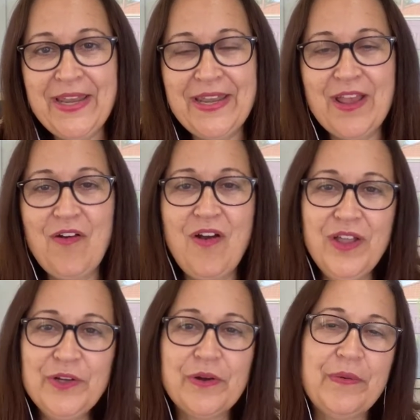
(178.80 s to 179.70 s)
Now,
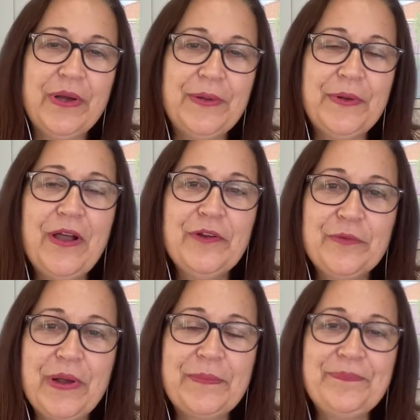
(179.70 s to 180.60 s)
I
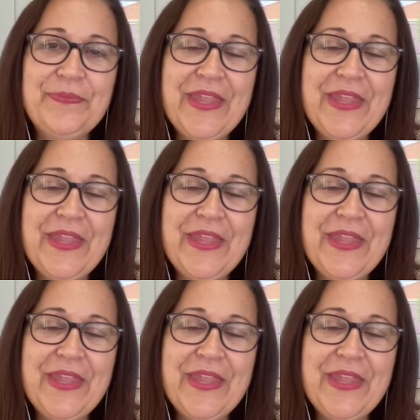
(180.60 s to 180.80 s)
grew up